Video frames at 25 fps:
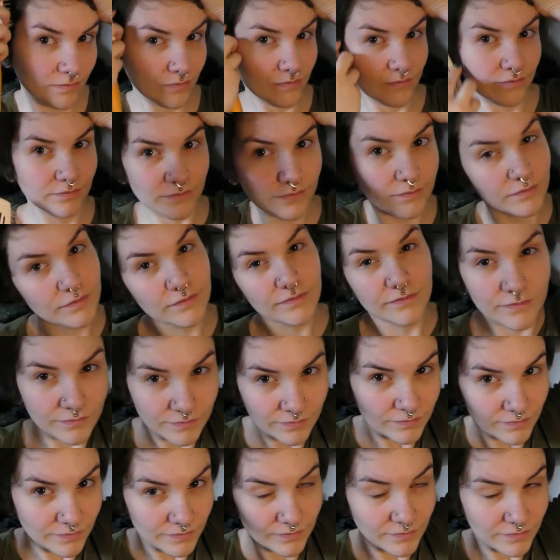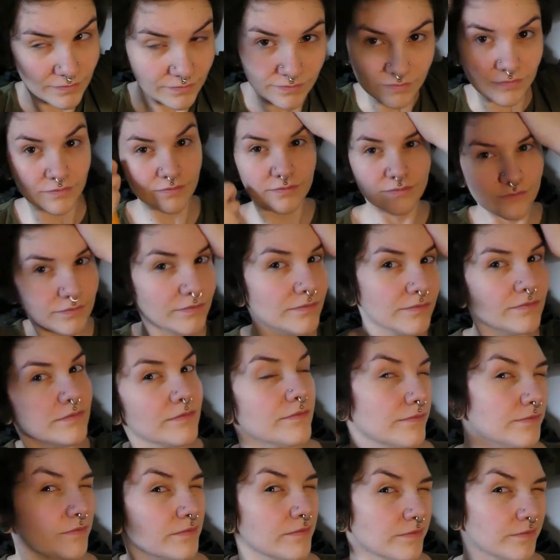And just keep brushing until it's
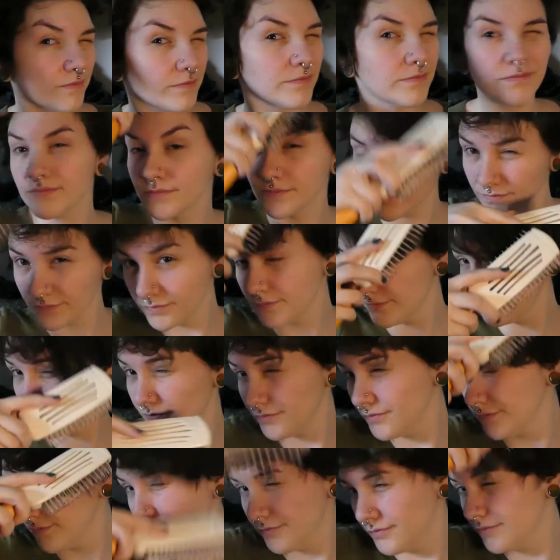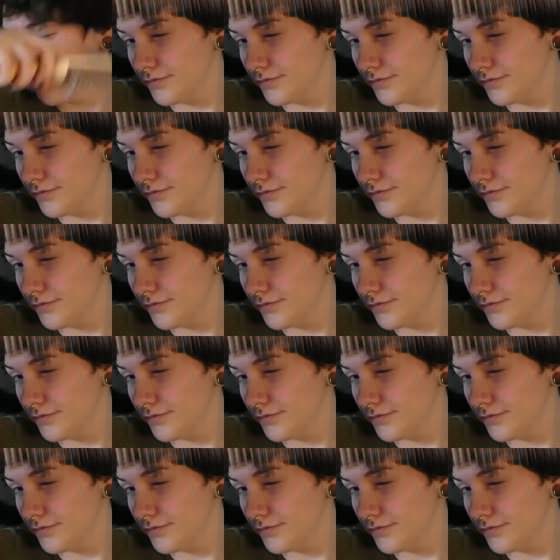at a point that I'm happy with.